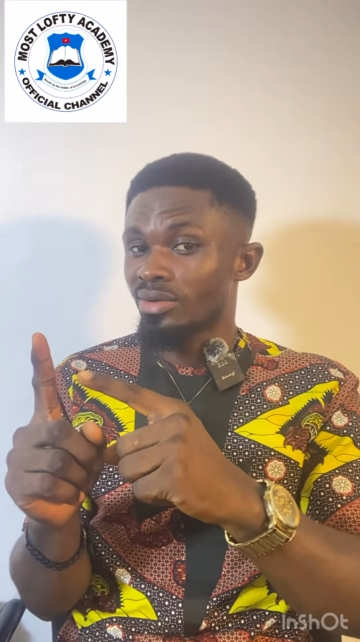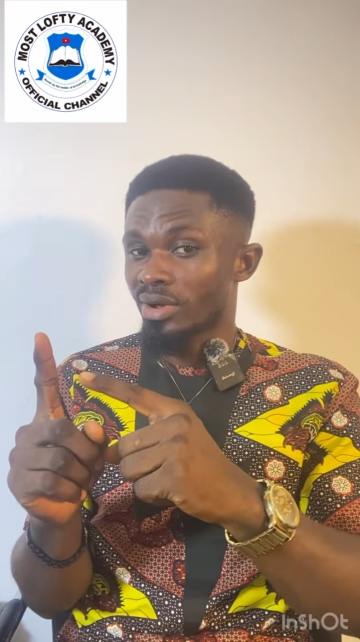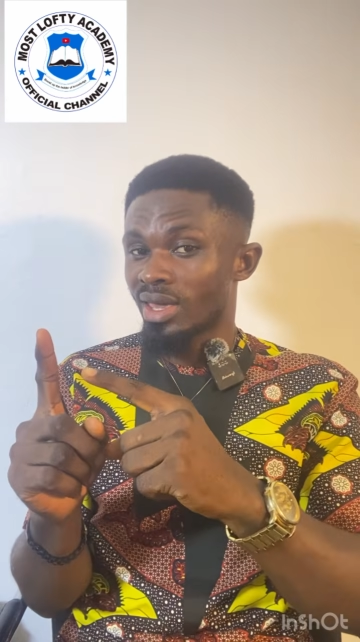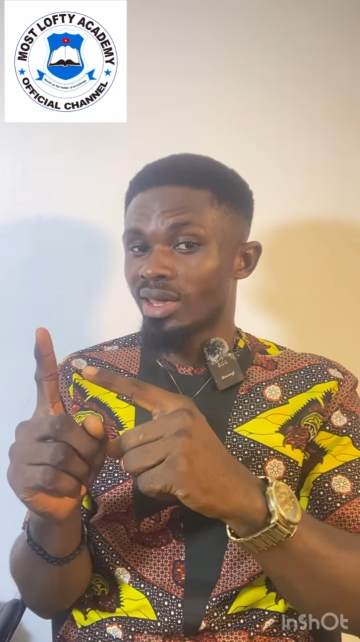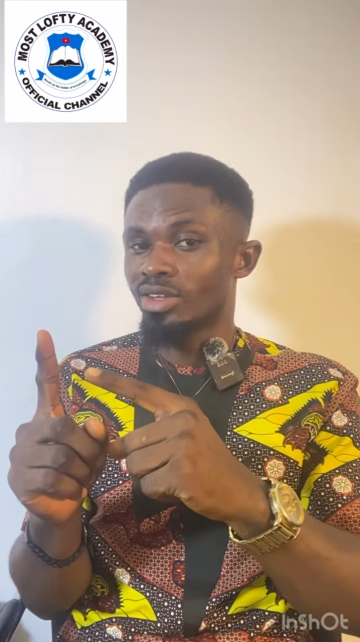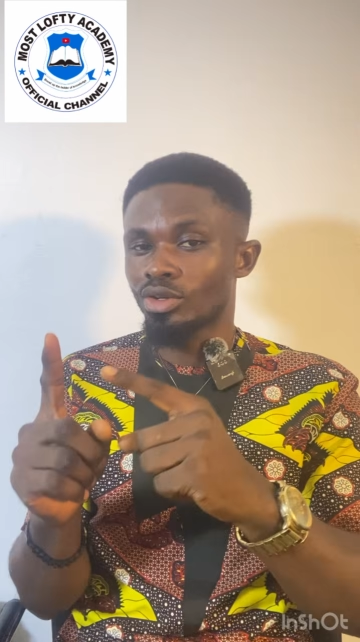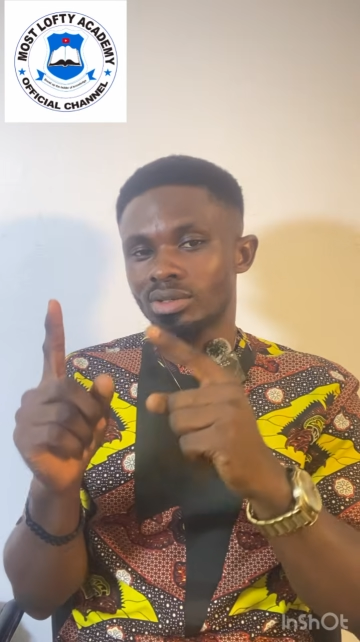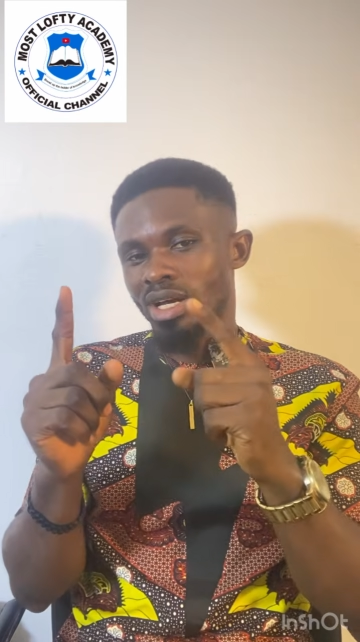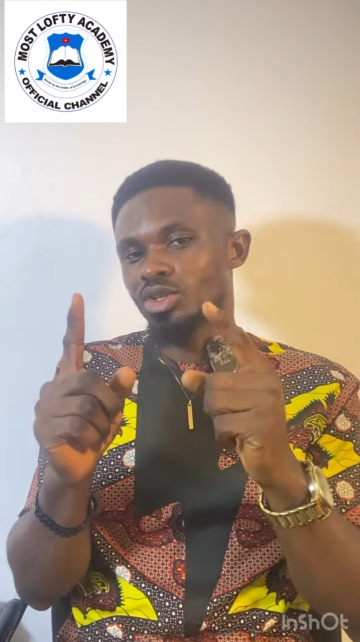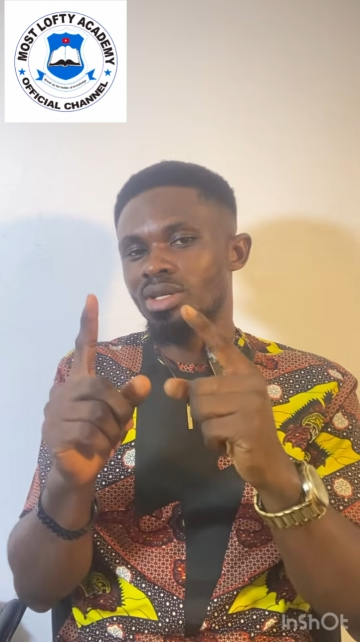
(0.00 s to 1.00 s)
Okay, not
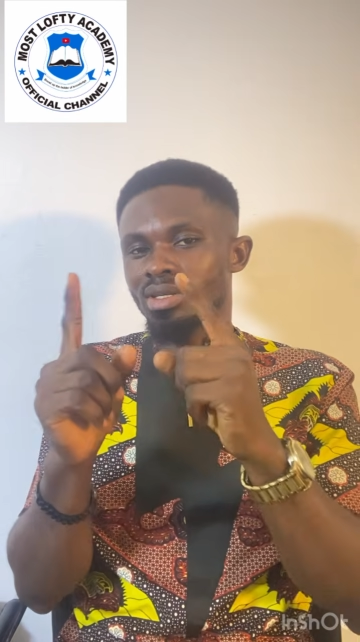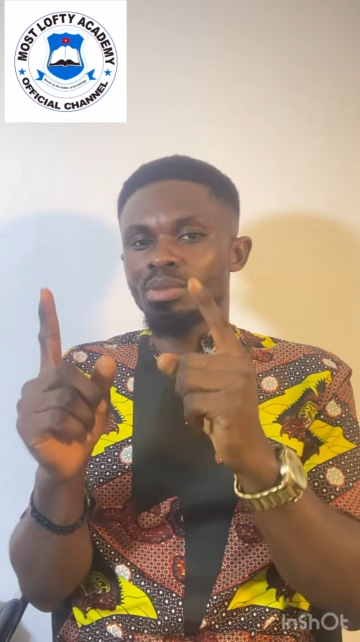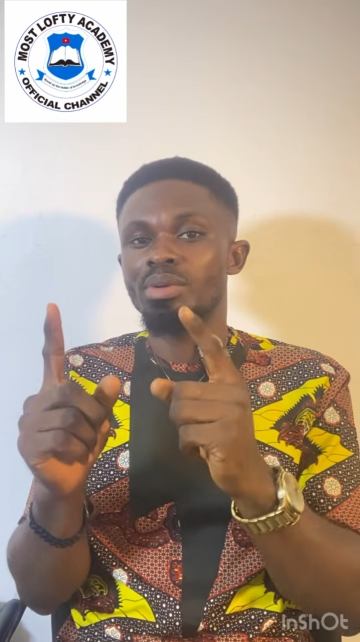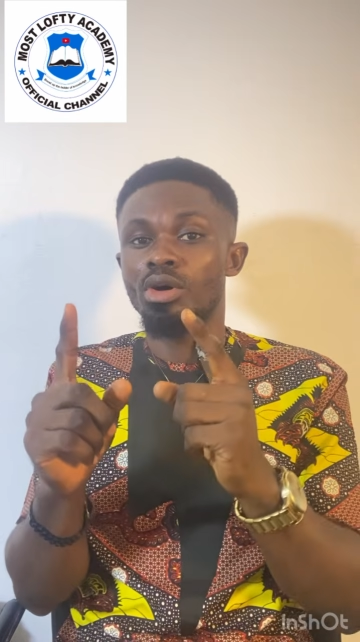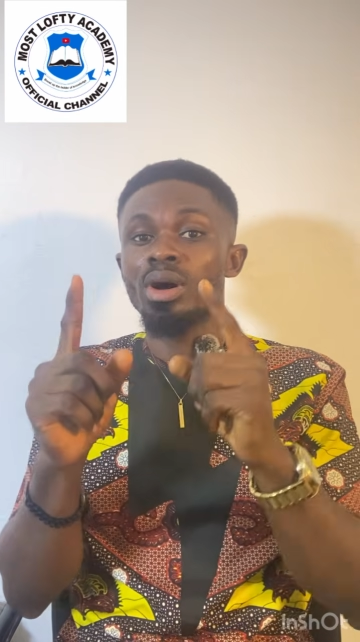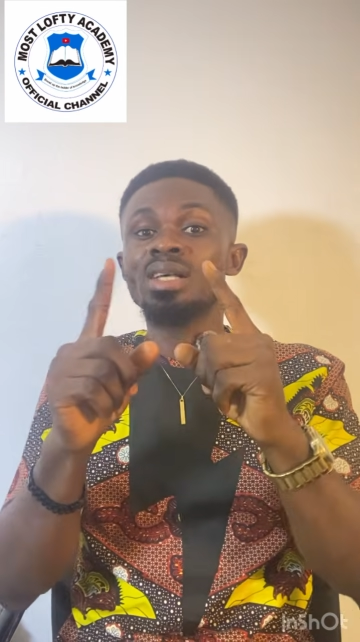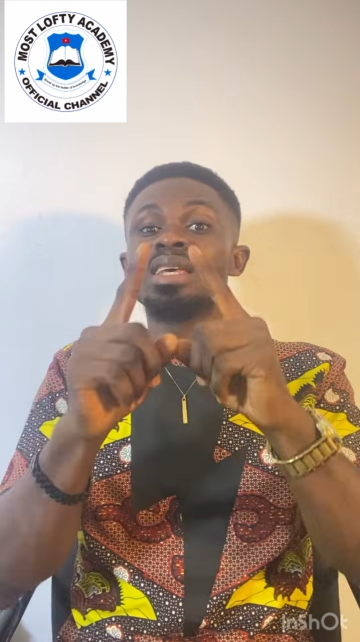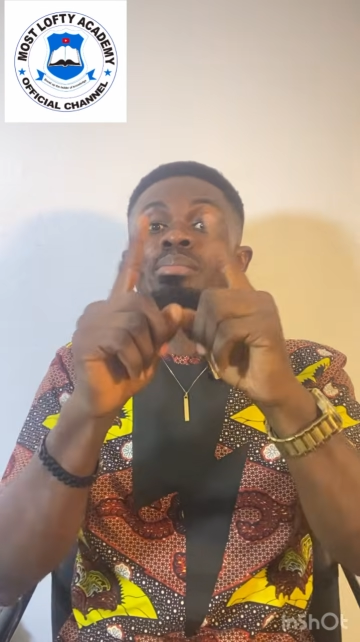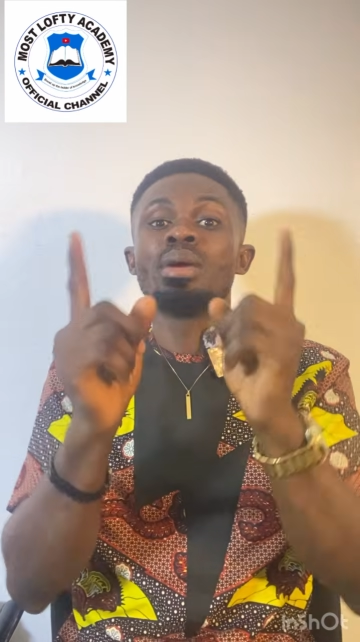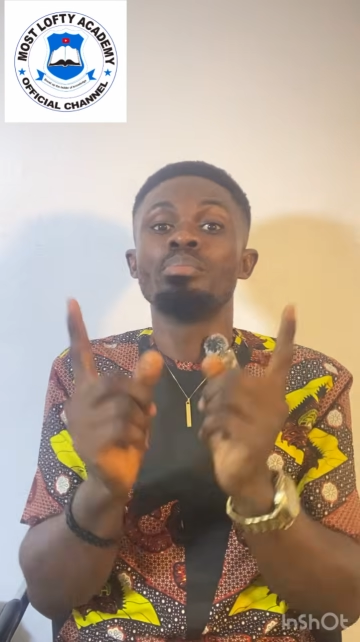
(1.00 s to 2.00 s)
actually cell membrane. Or has
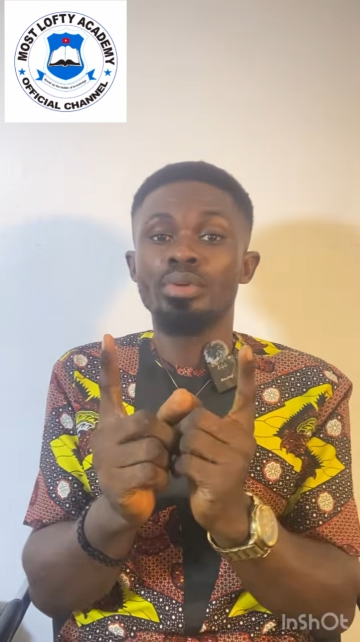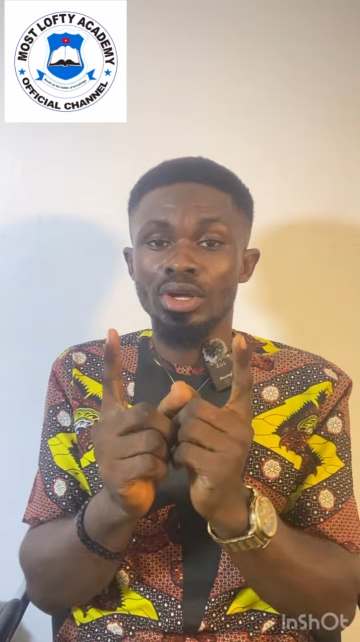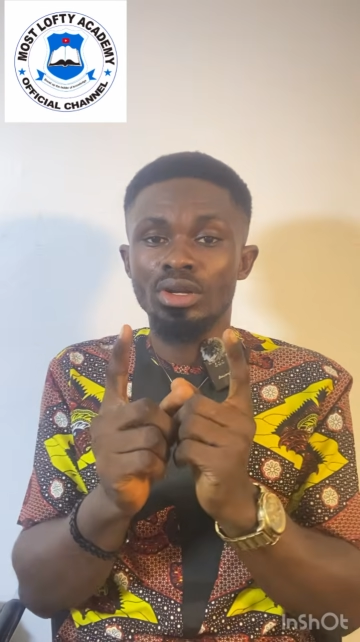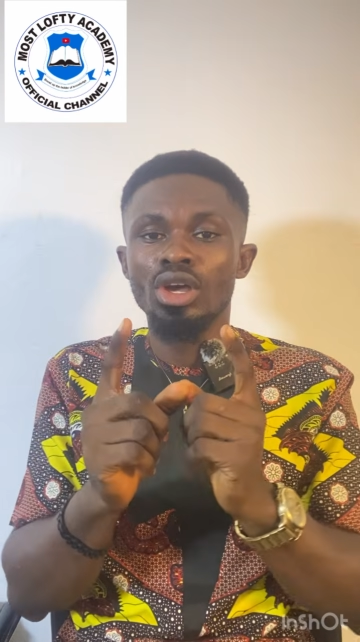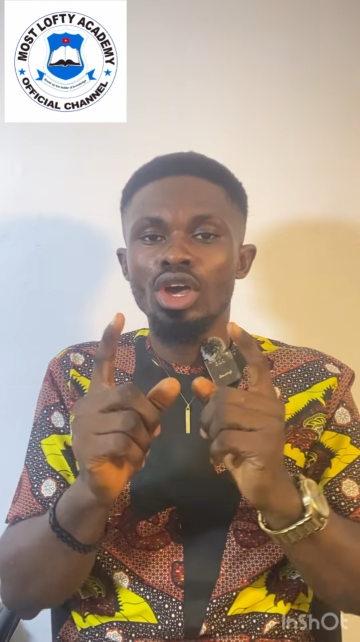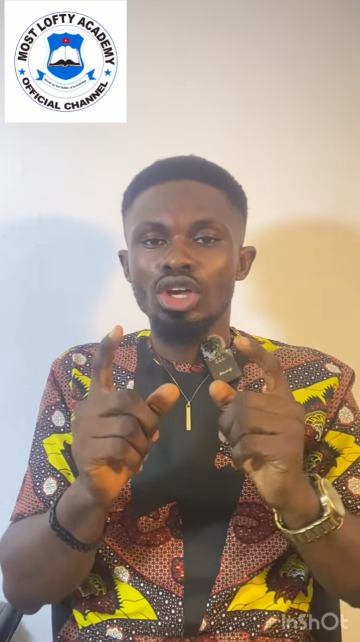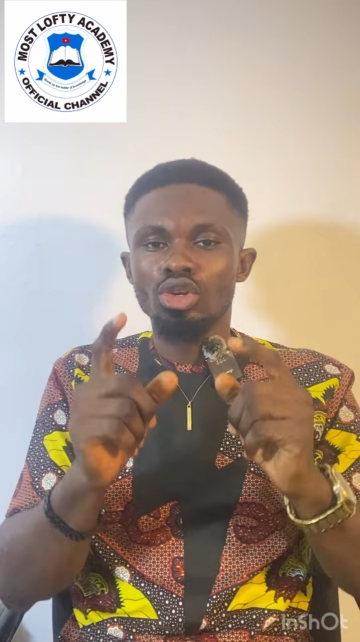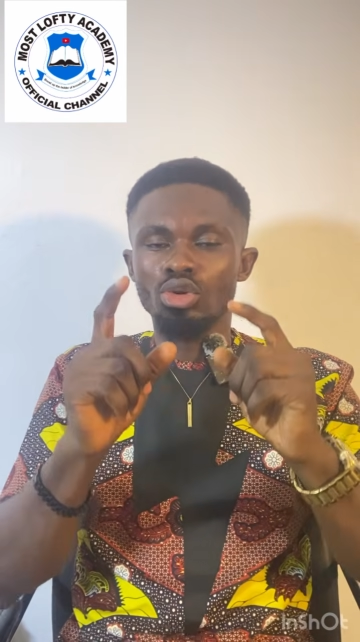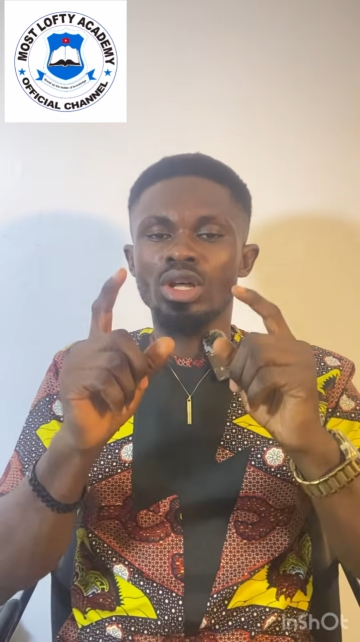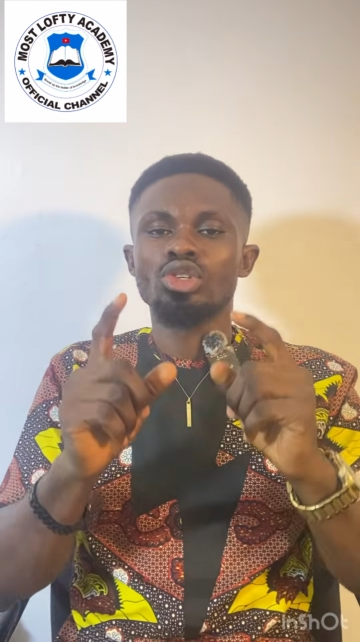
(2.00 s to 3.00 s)
a membrane,
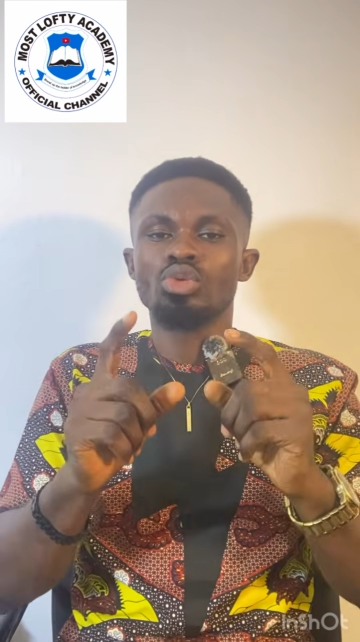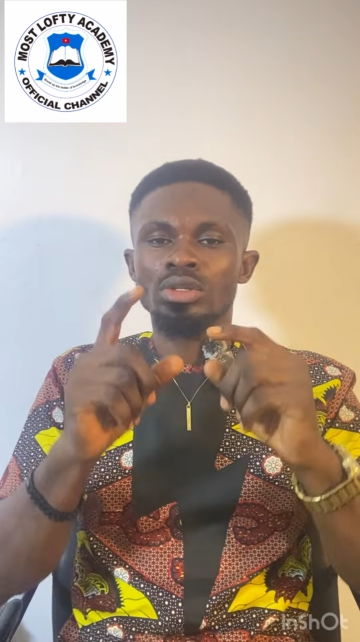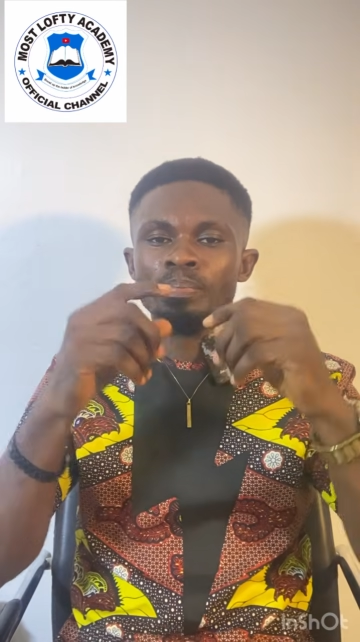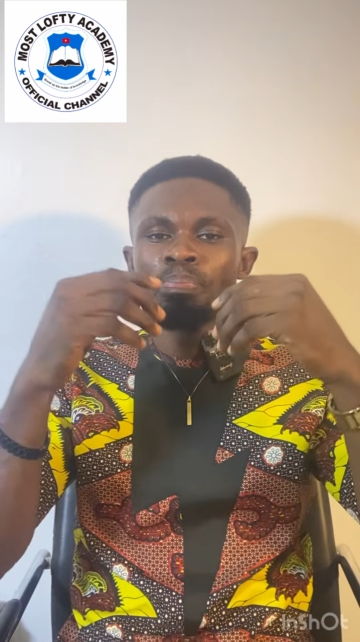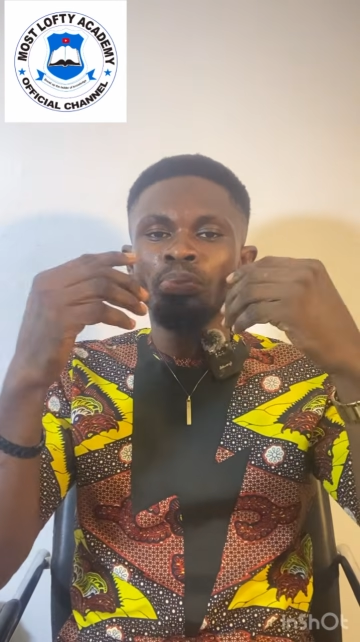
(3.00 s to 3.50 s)
known as what?